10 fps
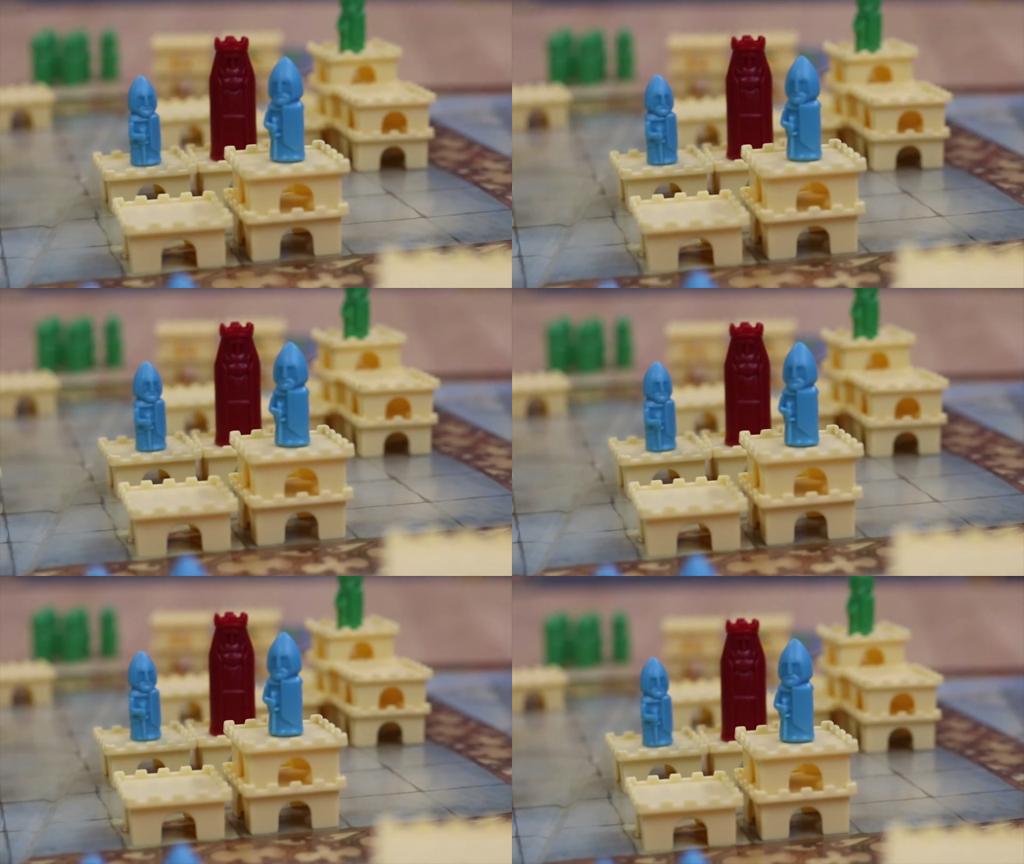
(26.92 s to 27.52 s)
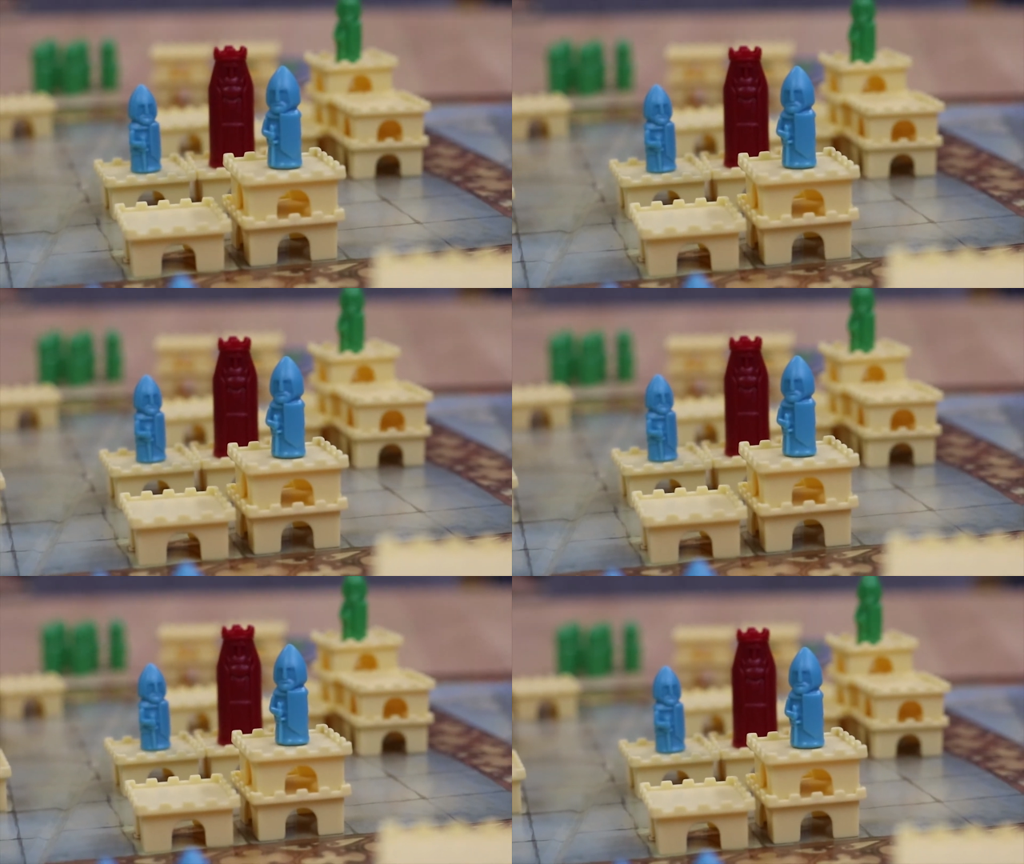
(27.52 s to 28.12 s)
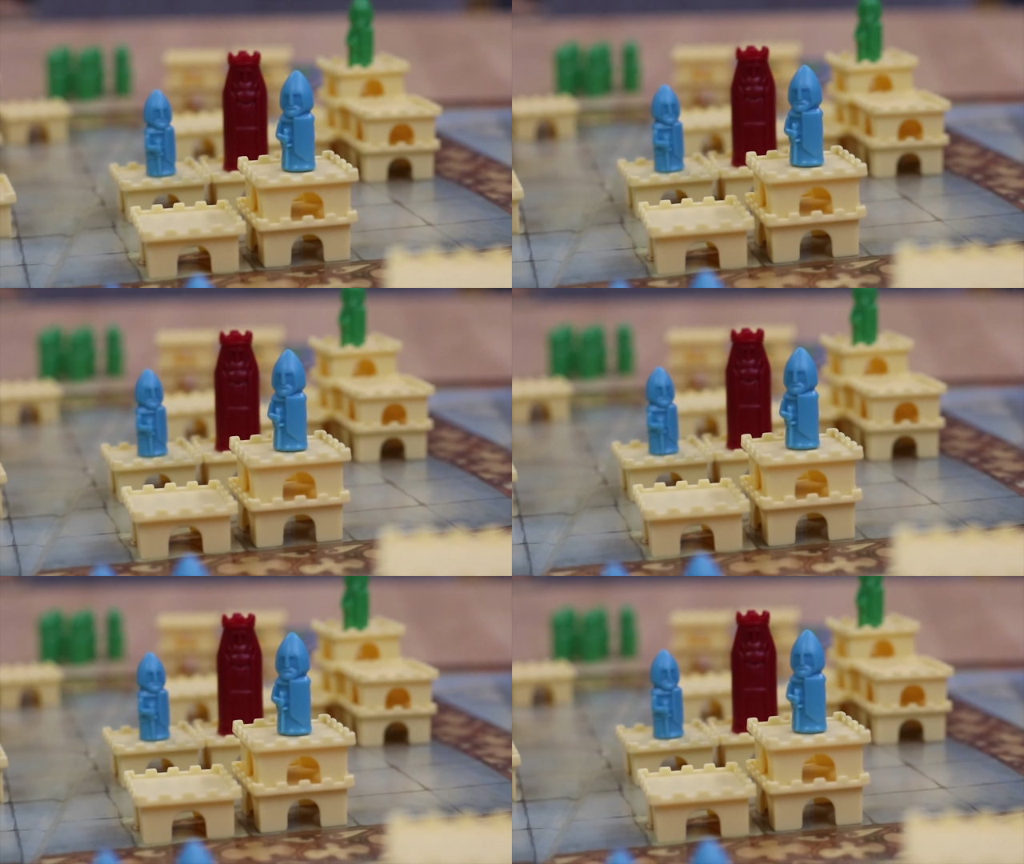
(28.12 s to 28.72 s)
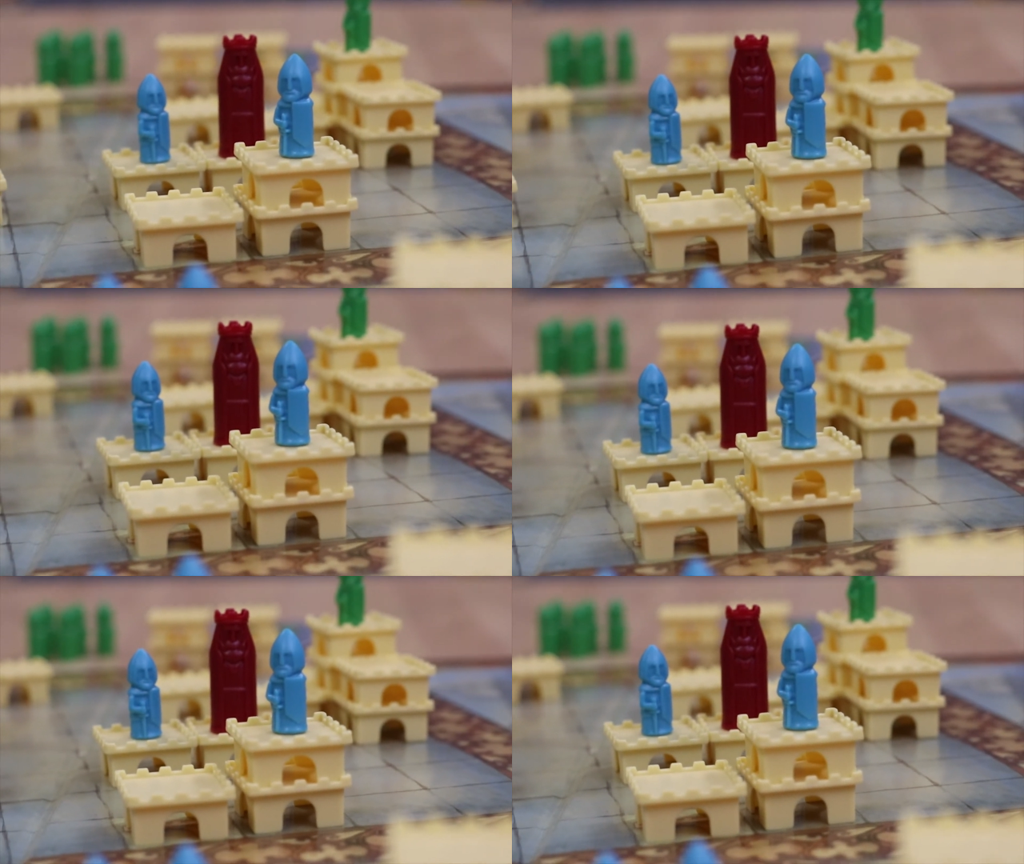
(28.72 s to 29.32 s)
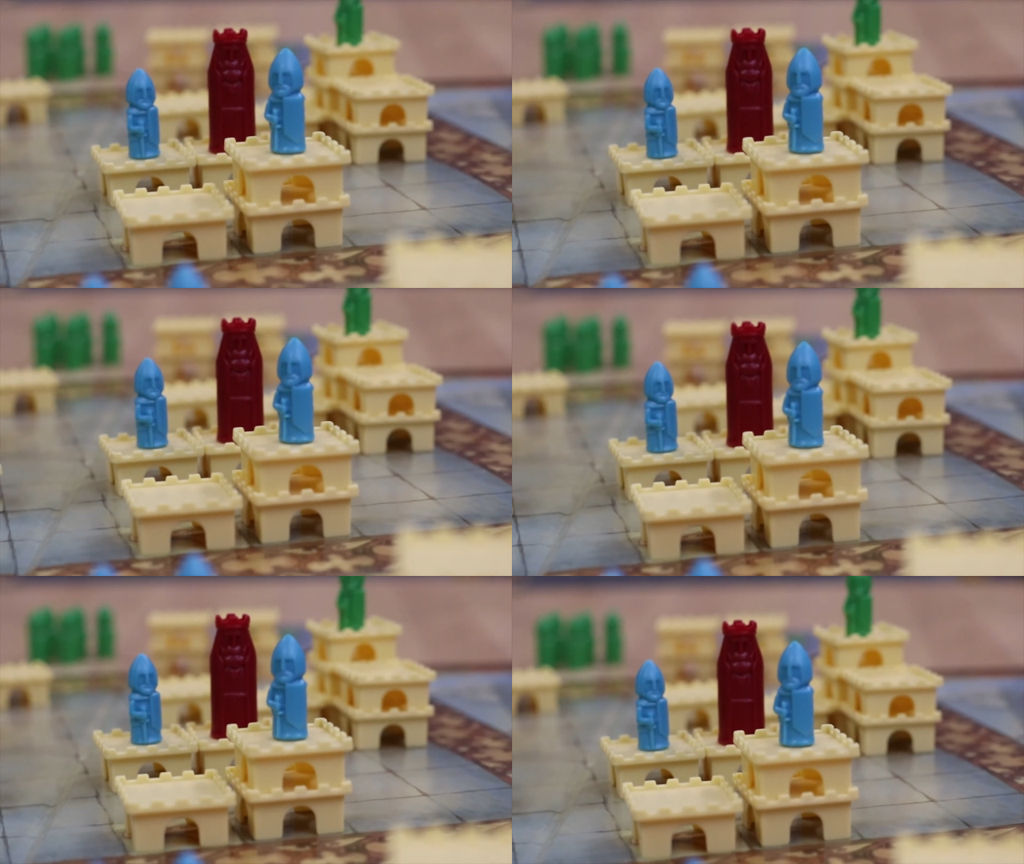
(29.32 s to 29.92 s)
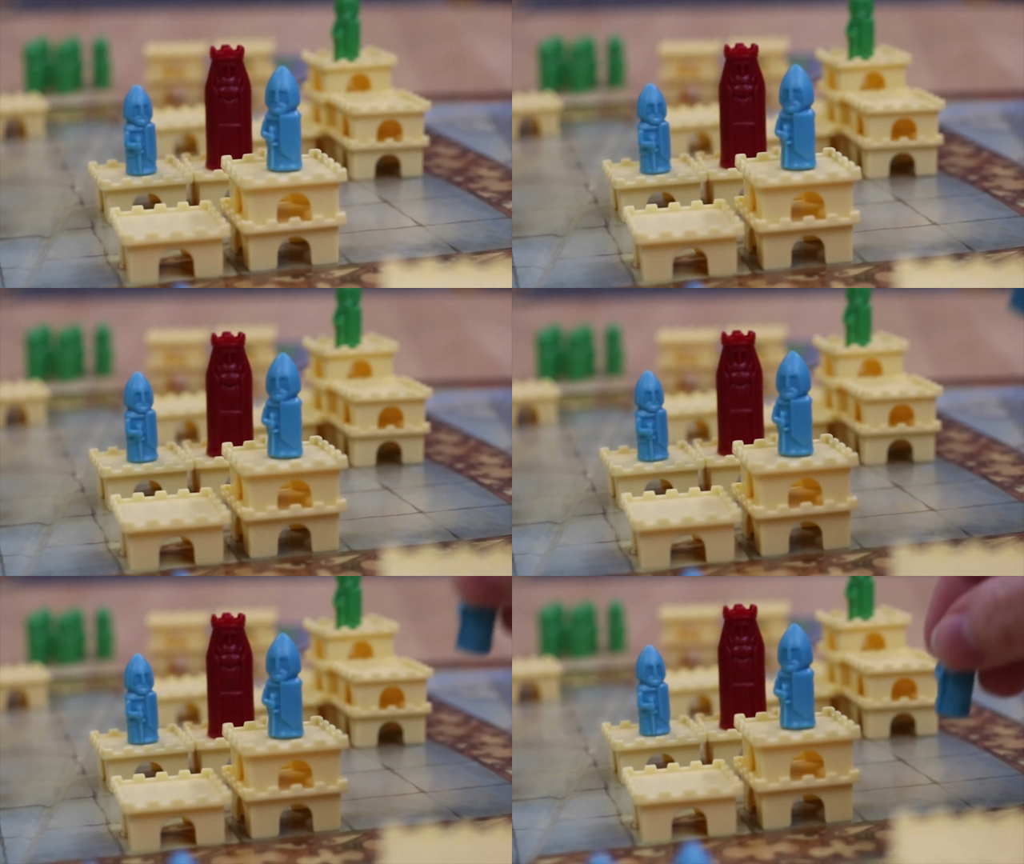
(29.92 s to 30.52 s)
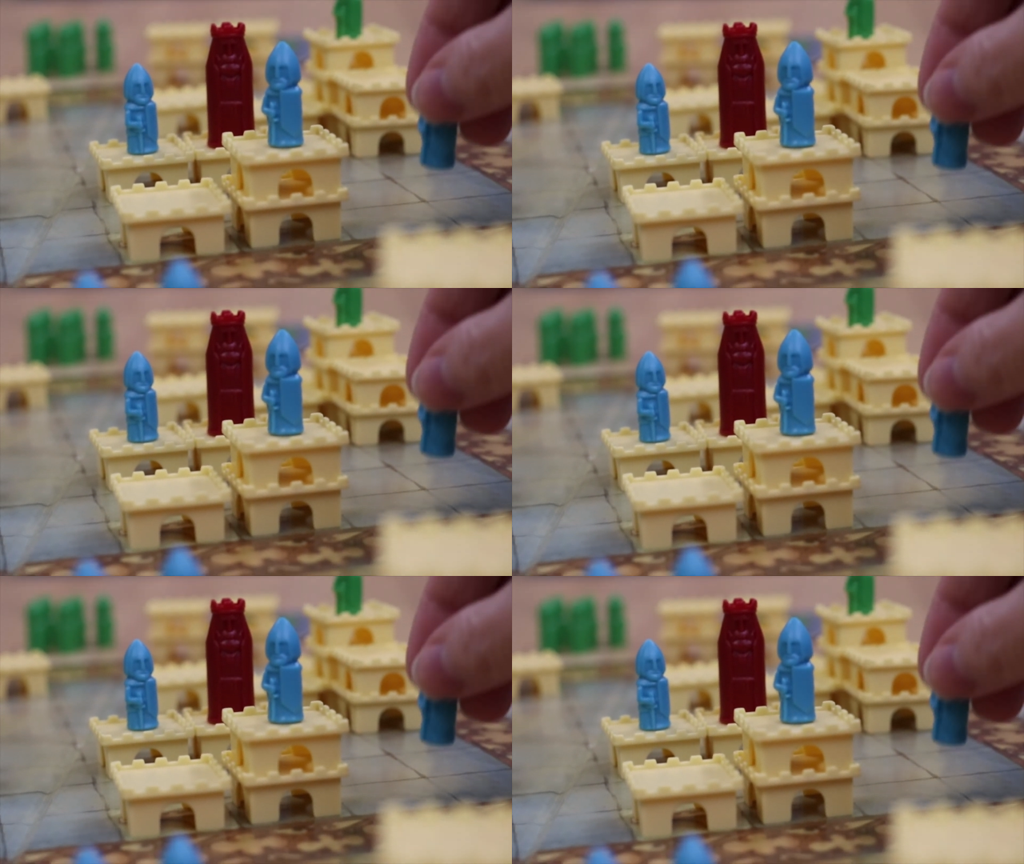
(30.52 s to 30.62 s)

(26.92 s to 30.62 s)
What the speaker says: Nobody's mouth can be seen.